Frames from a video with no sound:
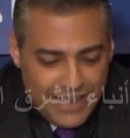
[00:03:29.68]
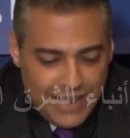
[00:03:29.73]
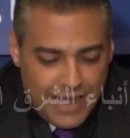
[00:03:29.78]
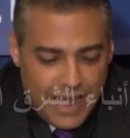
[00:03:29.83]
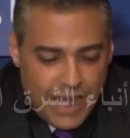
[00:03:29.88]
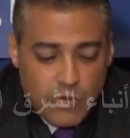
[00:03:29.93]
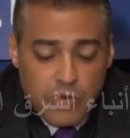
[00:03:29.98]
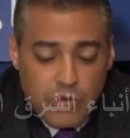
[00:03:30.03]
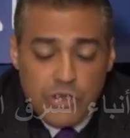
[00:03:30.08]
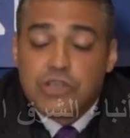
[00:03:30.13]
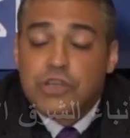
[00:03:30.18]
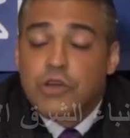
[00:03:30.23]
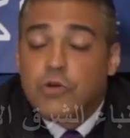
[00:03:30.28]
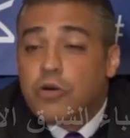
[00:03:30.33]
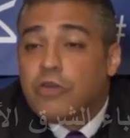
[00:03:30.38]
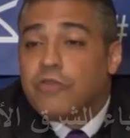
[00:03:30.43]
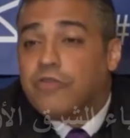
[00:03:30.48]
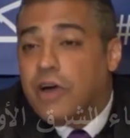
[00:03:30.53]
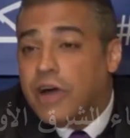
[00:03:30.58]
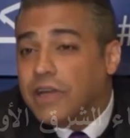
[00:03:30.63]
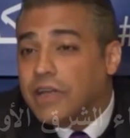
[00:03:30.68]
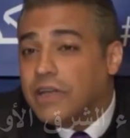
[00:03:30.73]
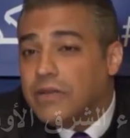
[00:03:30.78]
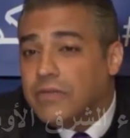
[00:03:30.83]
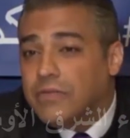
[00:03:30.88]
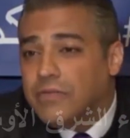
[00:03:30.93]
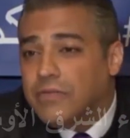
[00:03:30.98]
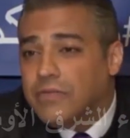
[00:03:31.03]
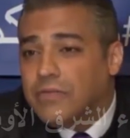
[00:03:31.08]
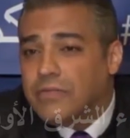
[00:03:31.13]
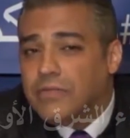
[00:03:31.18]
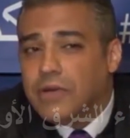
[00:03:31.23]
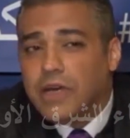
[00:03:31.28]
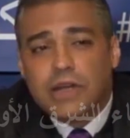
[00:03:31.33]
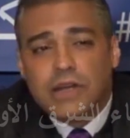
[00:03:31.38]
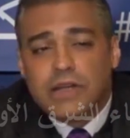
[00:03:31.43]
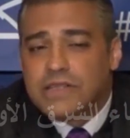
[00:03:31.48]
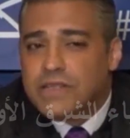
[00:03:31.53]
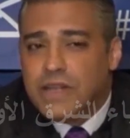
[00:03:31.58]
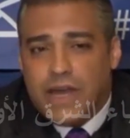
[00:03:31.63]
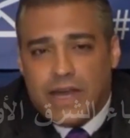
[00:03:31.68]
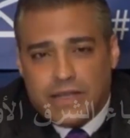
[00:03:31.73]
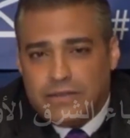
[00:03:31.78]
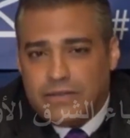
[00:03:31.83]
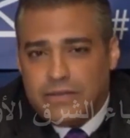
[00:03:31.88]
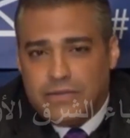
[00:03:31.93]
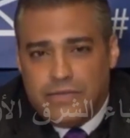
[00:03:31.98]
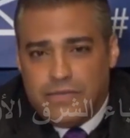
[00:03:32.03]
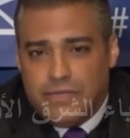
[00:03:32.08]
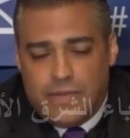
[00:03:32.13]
I wish it were funny, but it is not.